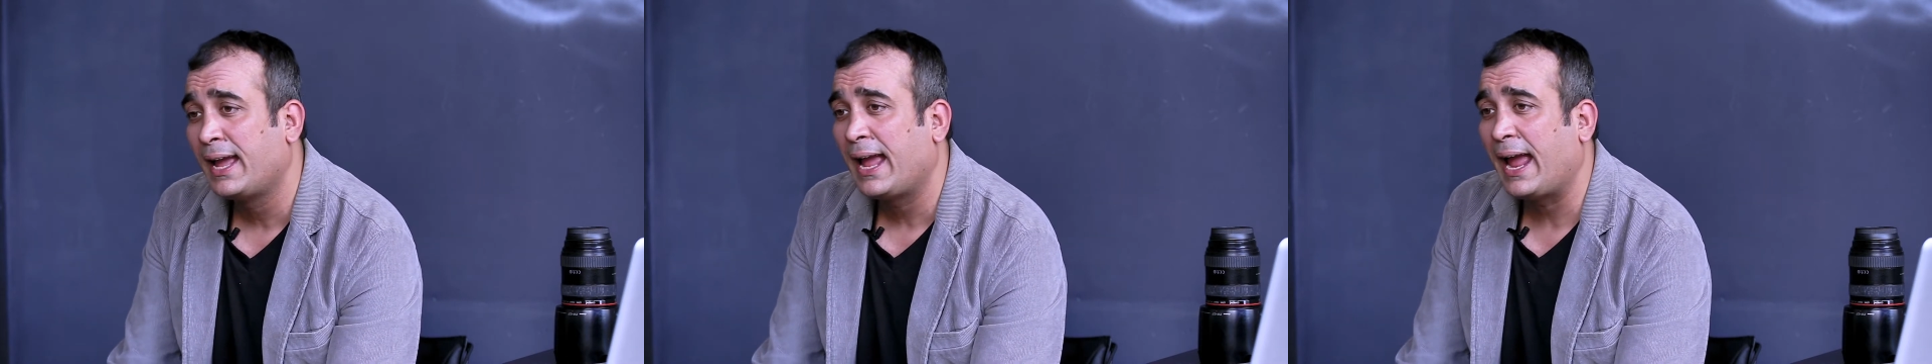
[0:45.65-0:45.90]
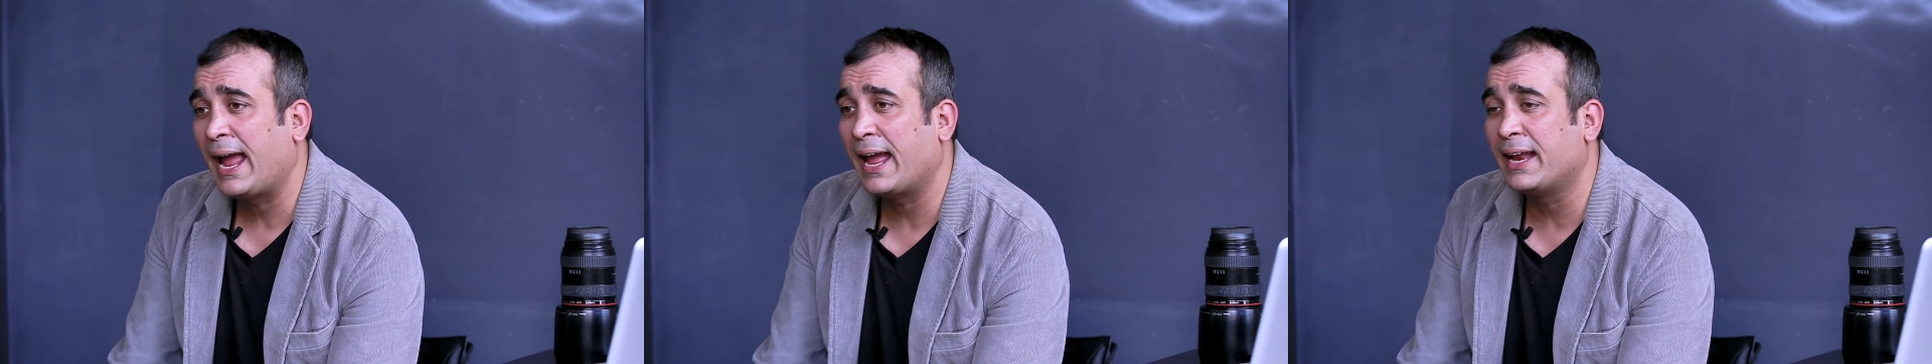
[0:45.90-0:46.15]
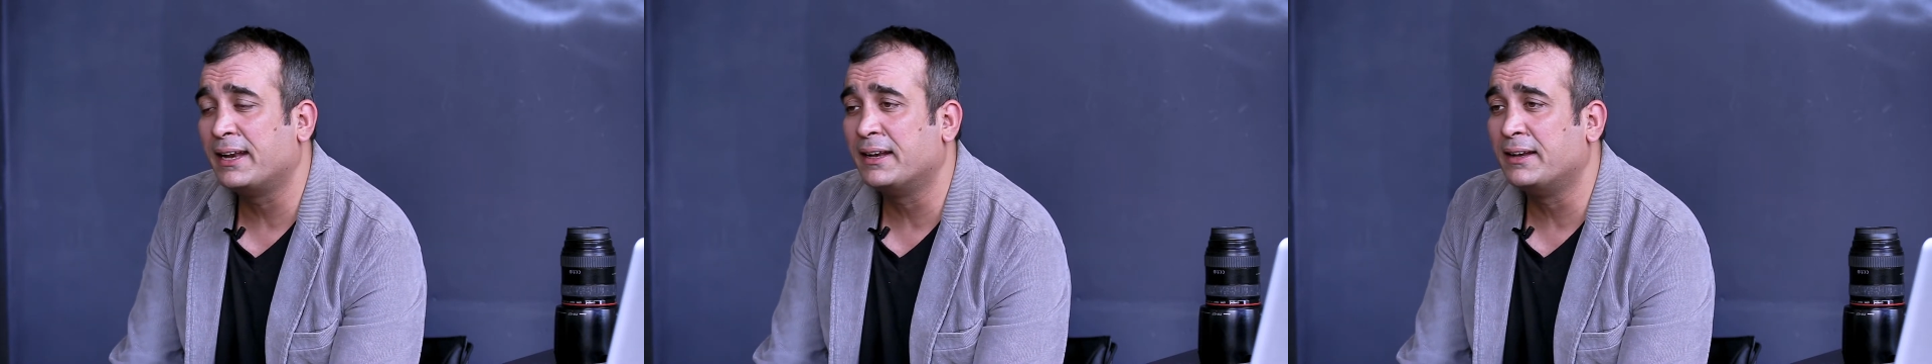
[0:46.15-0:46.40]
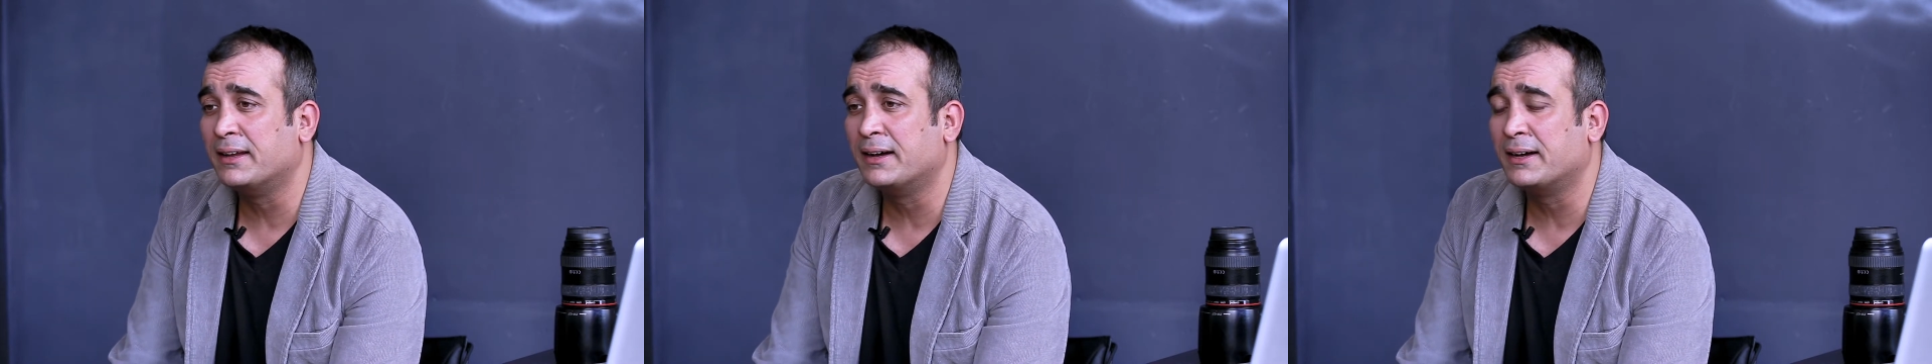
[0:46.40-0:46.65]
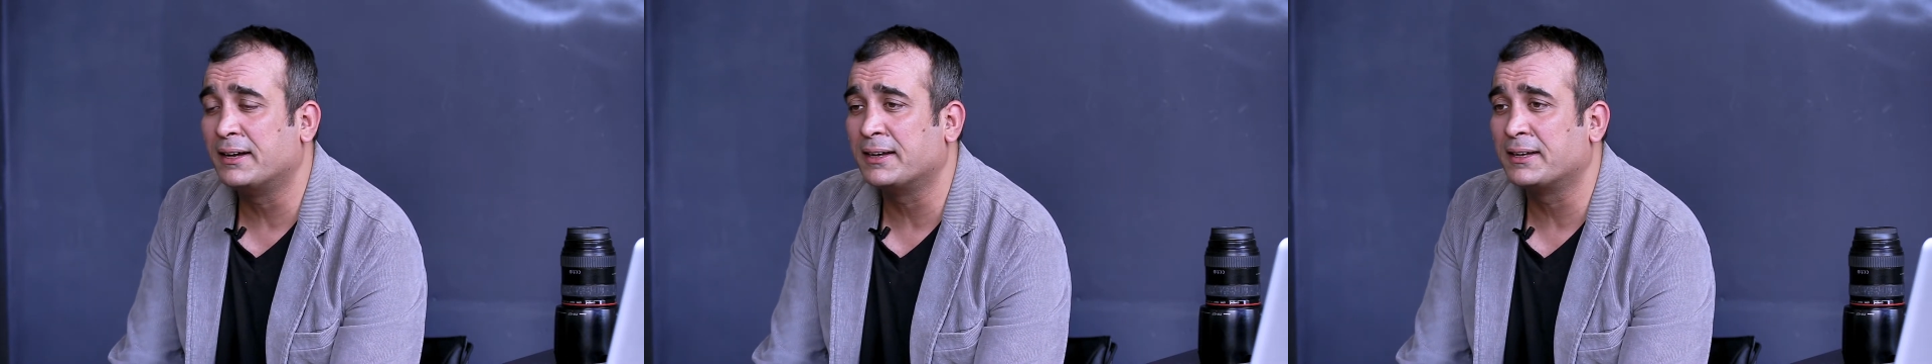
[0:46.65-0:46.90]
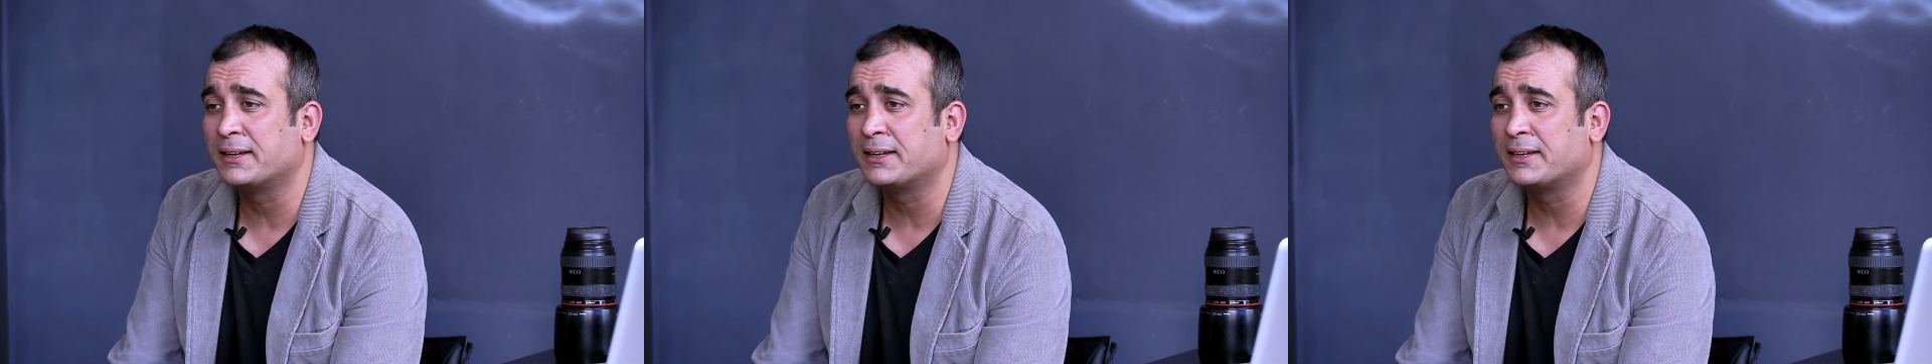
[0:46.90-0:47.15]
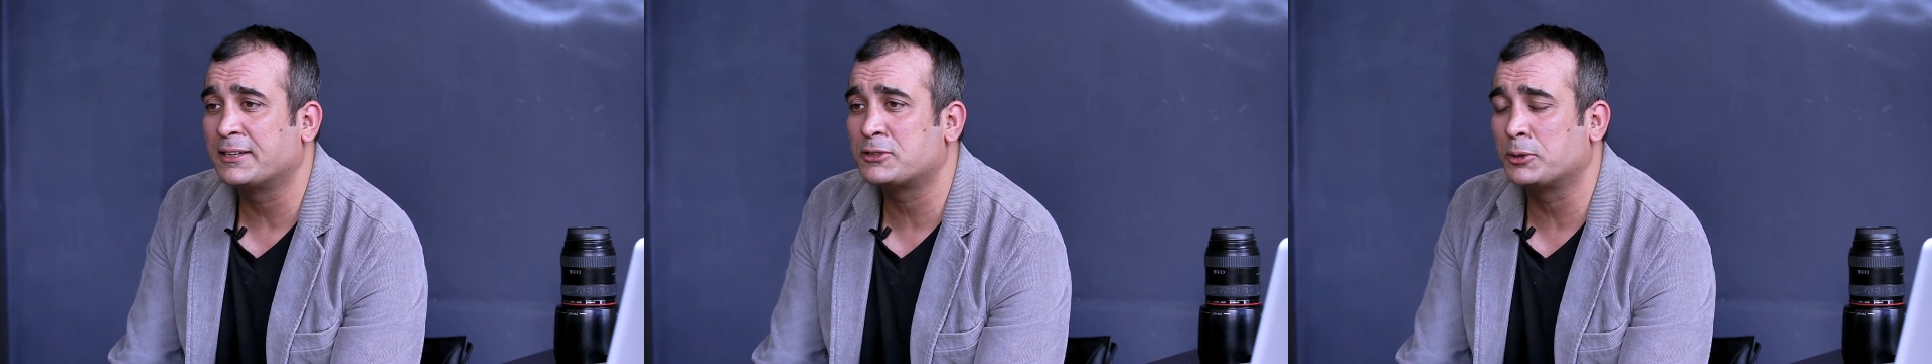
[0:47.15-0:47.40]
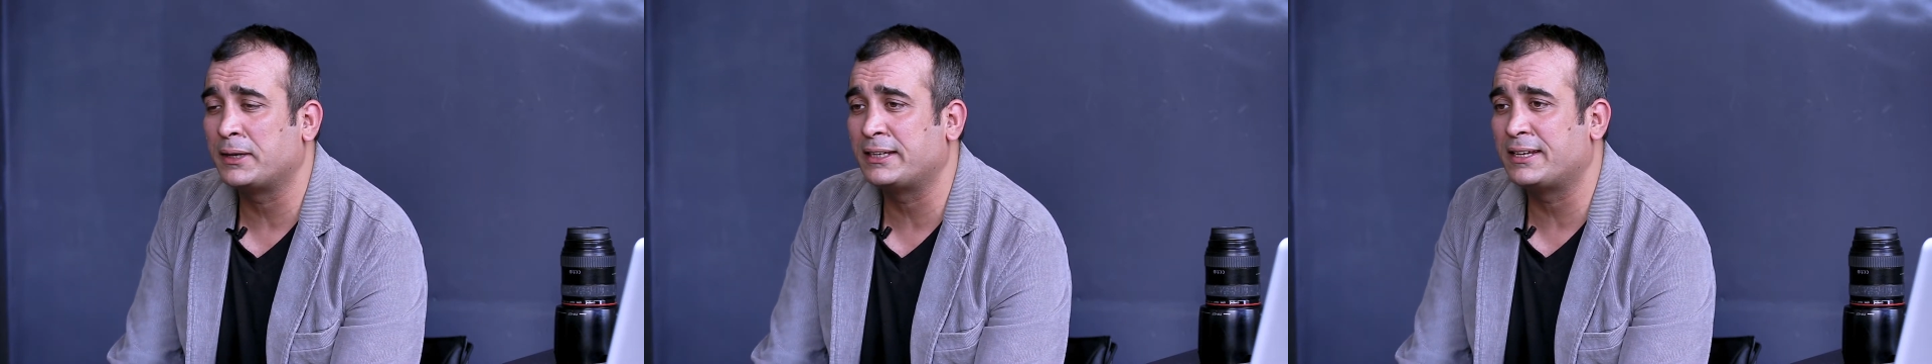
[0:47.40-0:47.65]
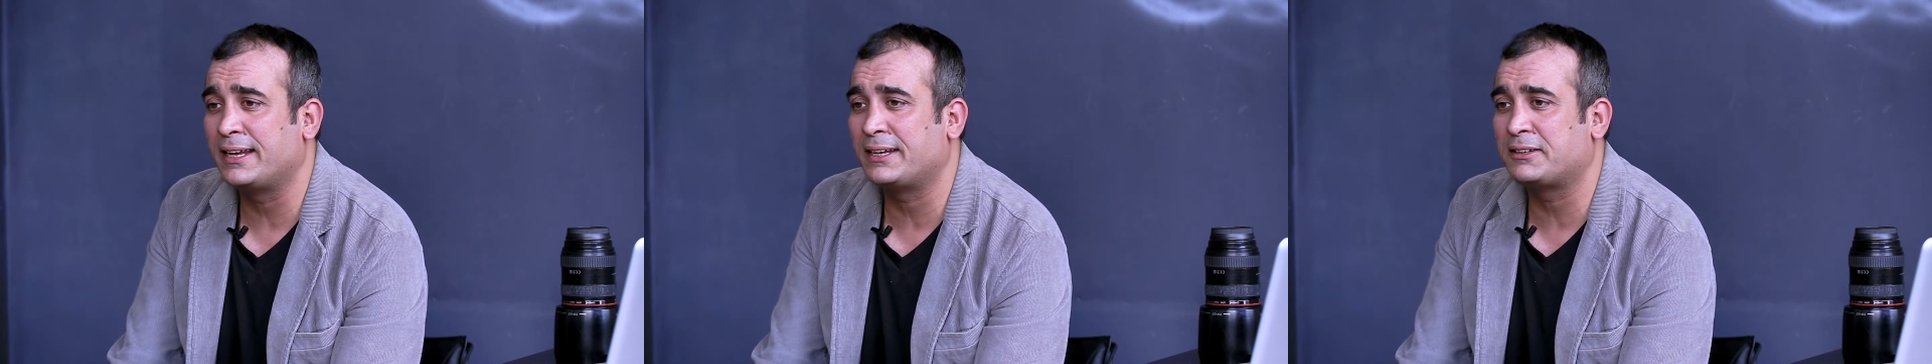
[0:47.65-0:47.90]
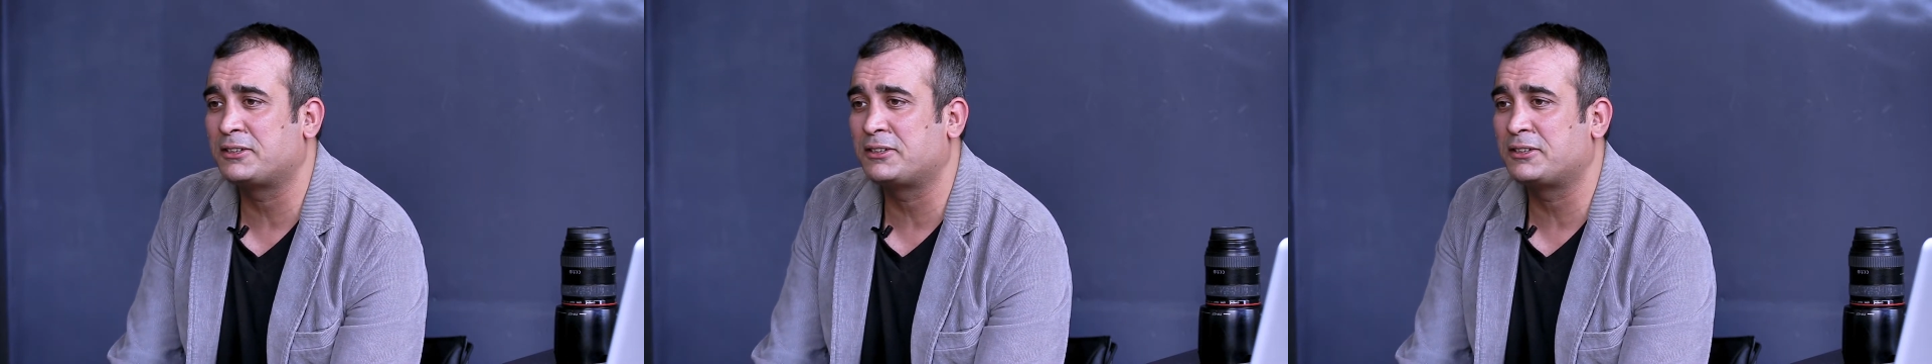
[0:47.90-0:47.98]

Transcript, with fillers: And uh, so it, it,